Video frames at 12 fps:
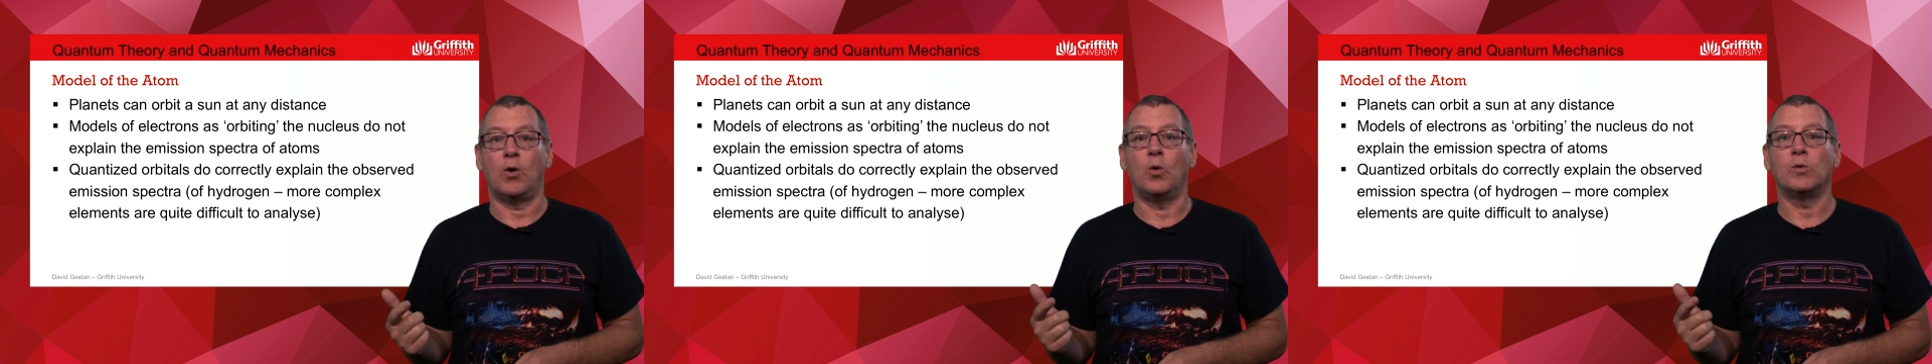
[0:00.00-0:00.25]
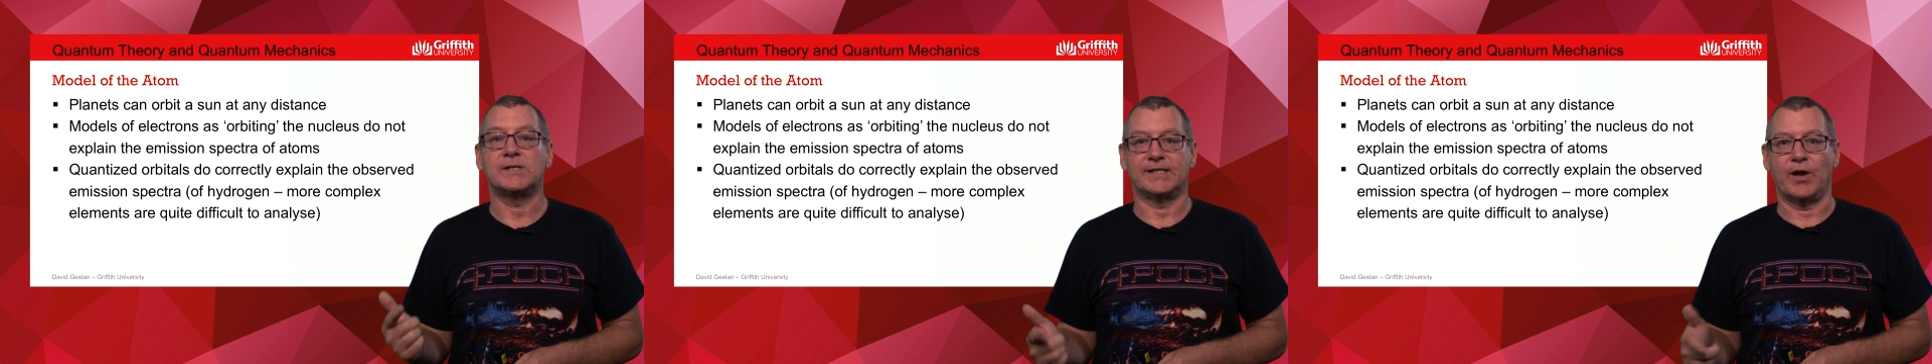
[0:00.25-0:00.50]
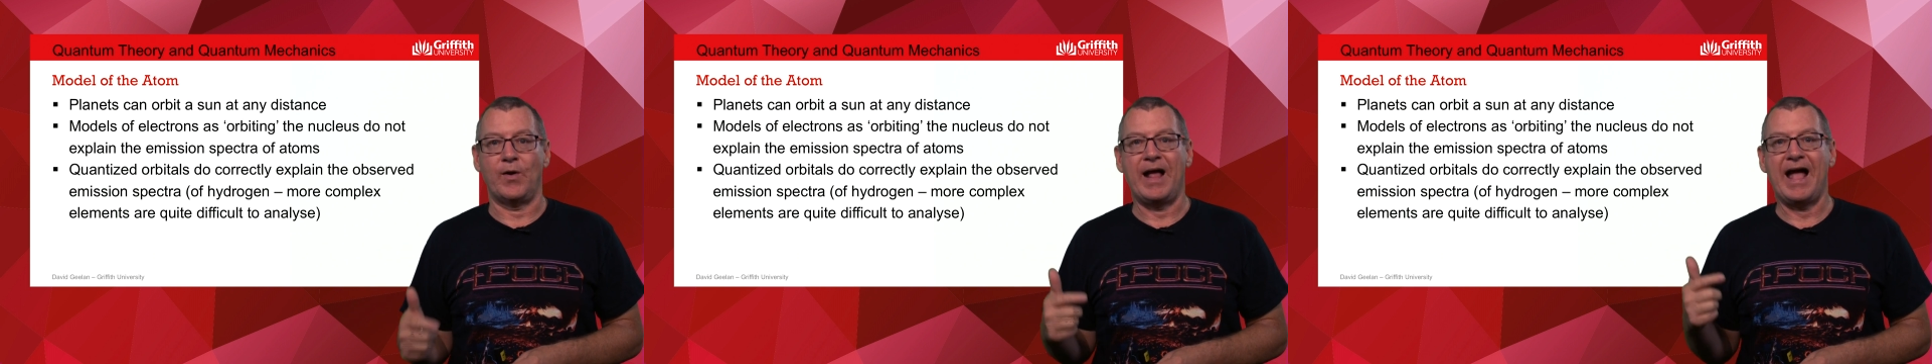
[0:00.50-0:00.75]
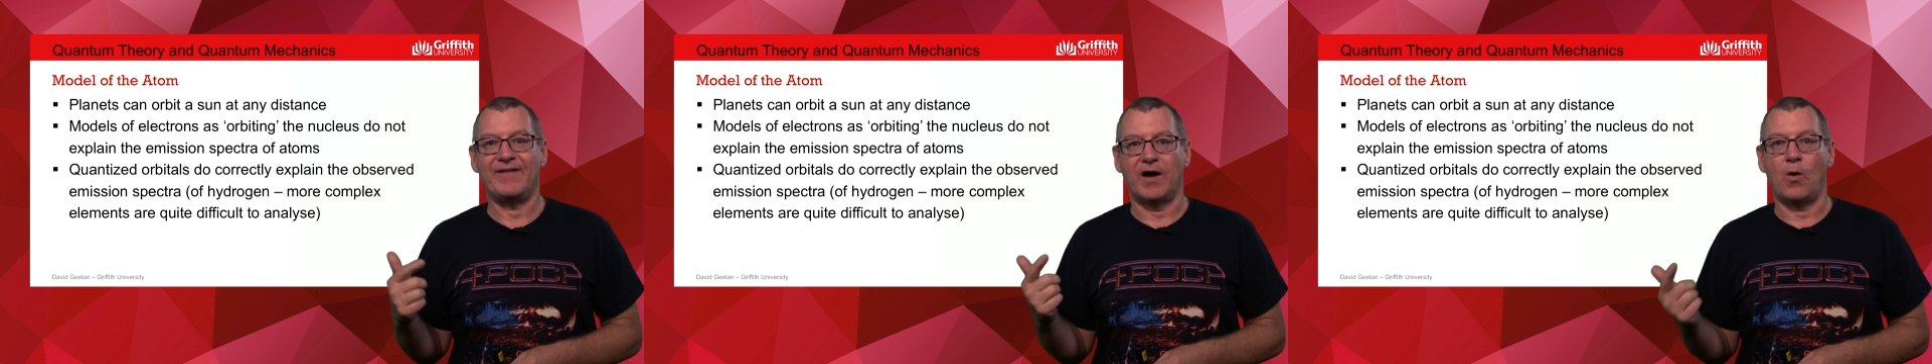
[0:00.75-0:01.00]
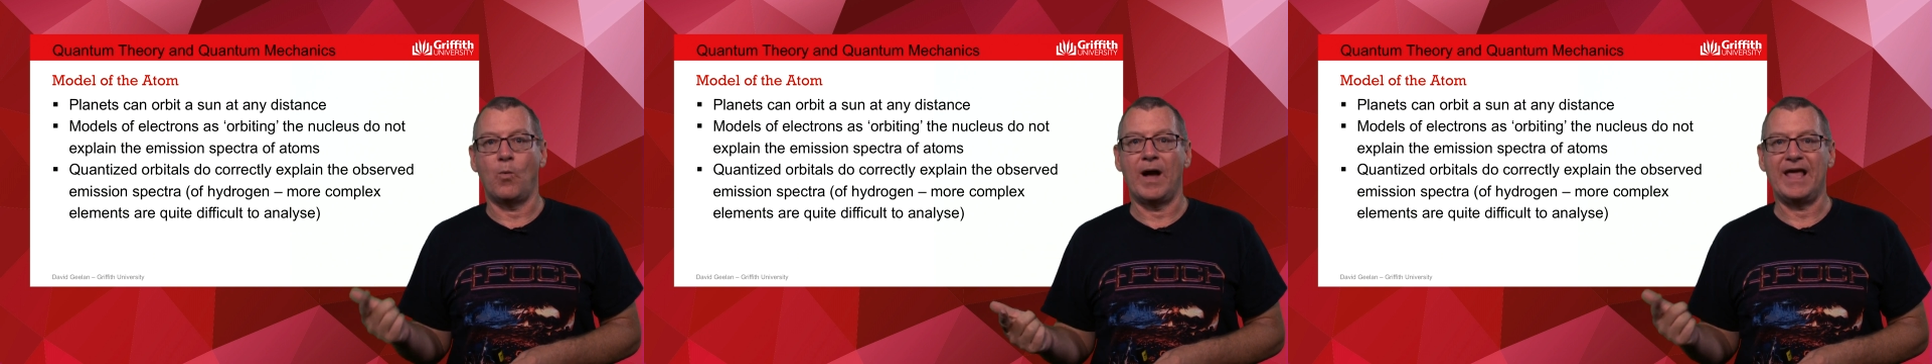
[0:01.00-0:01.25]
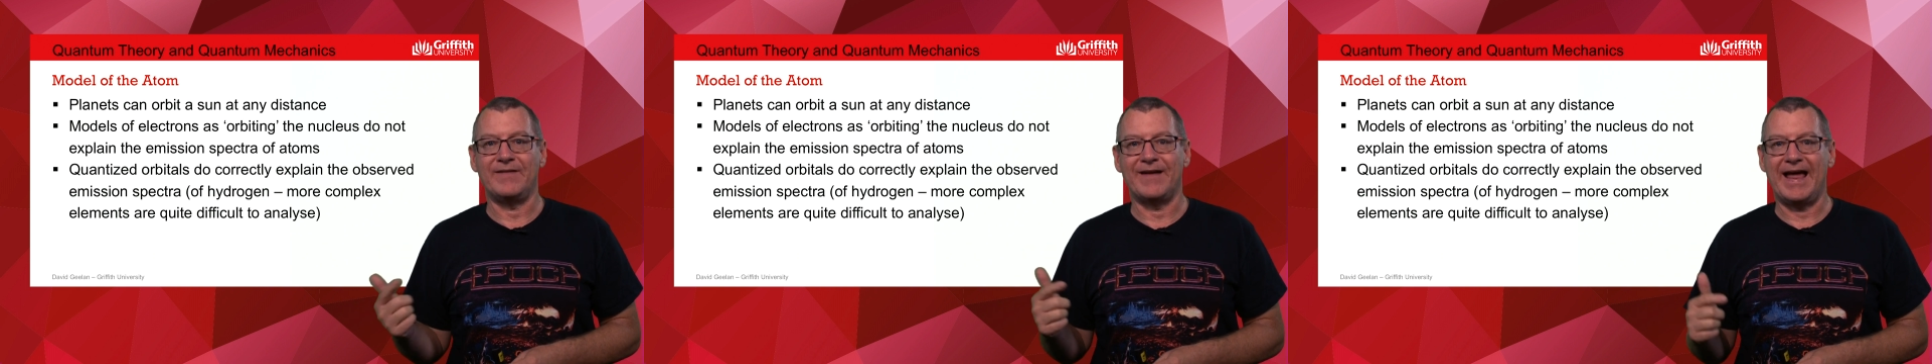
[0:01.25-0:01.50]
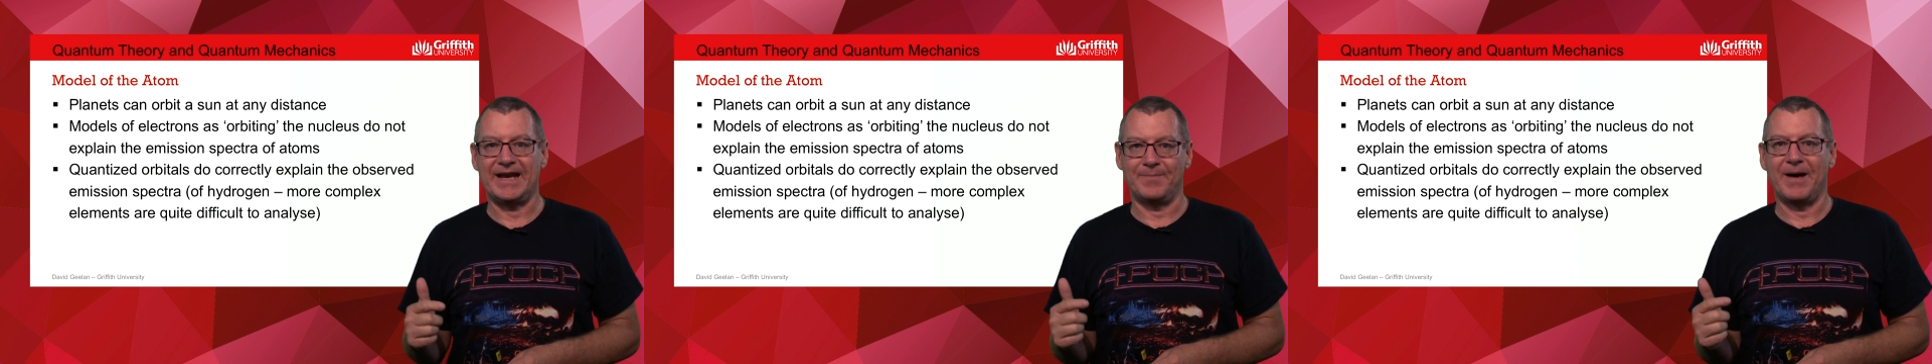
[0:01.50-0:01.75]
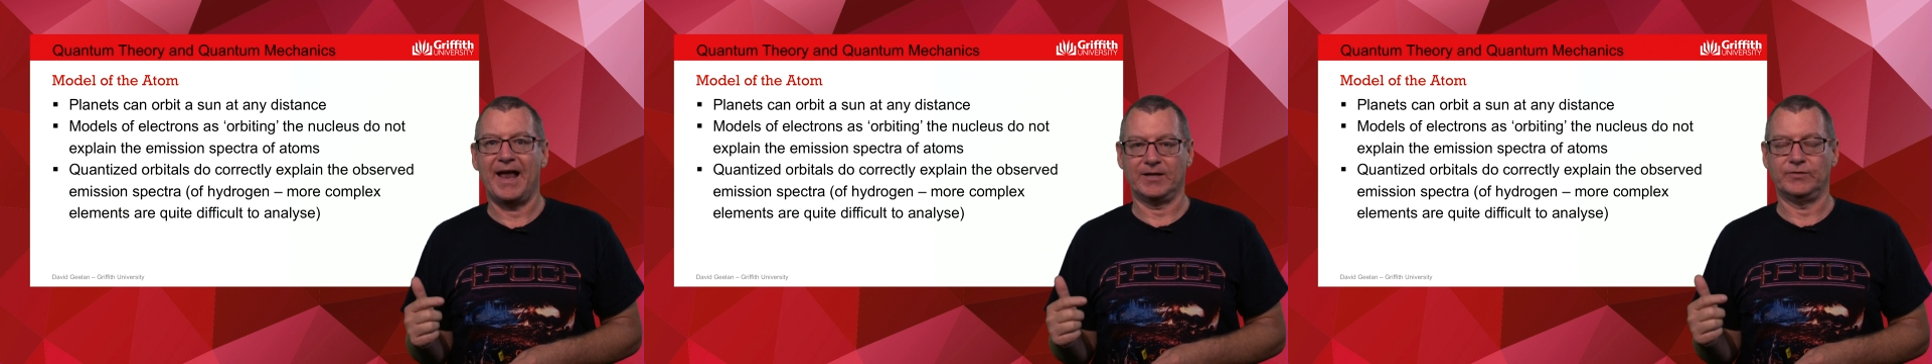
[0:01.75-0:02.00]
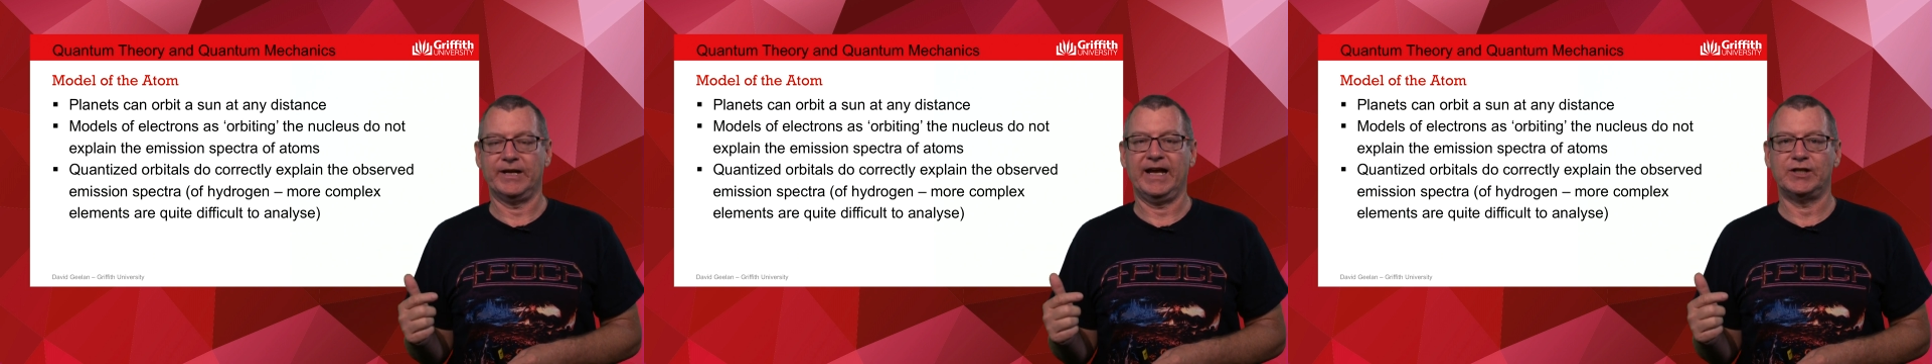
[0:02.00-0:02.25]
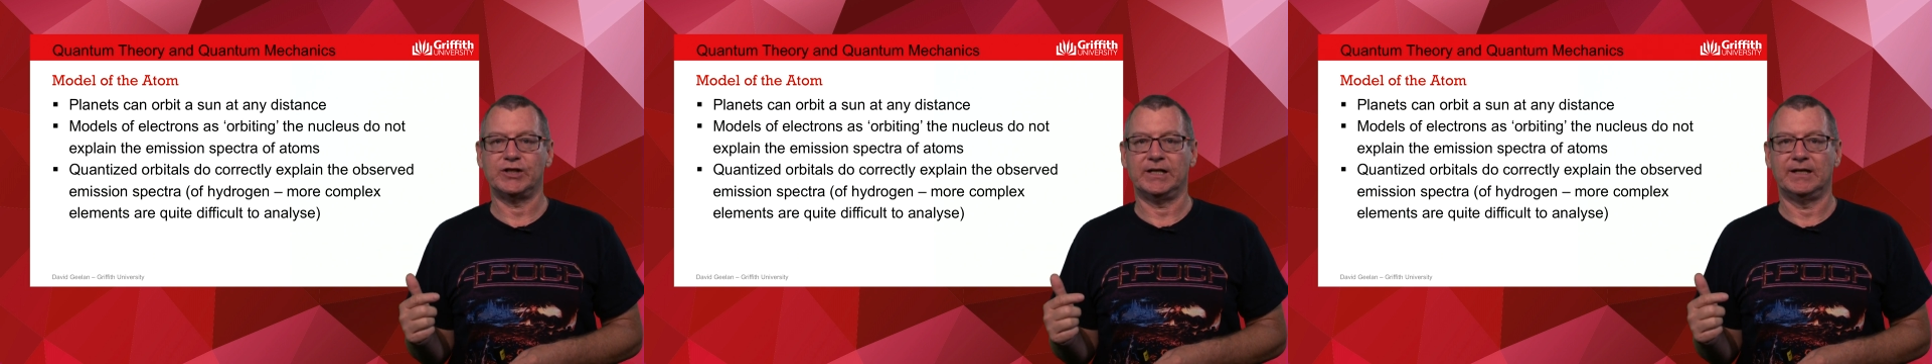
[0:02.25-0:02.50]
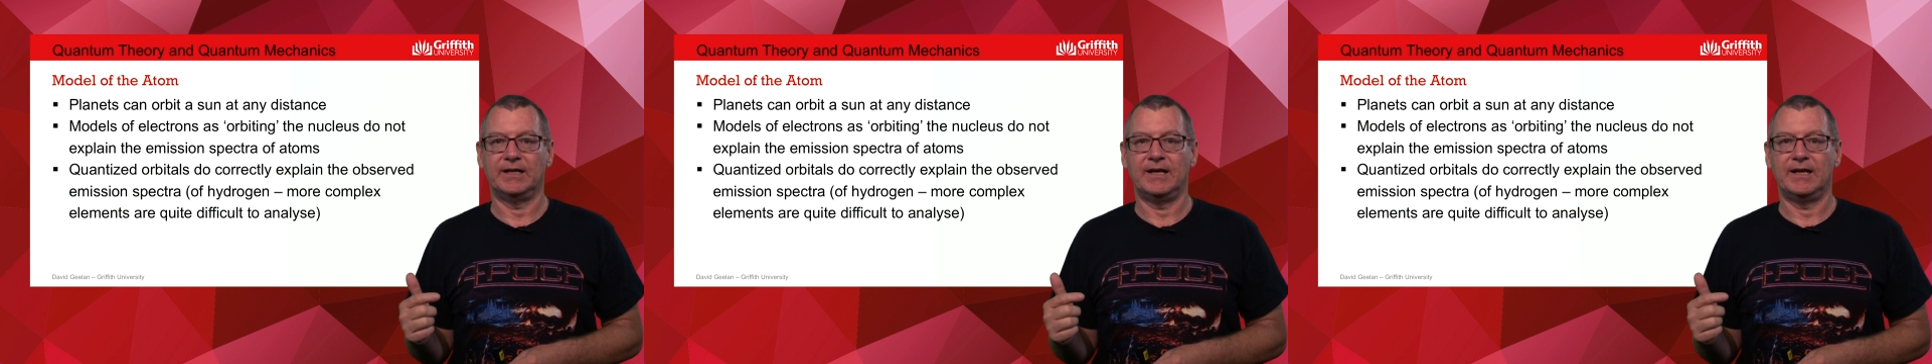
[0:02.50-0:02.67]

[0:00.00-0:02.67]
also have a wave and a particle nature.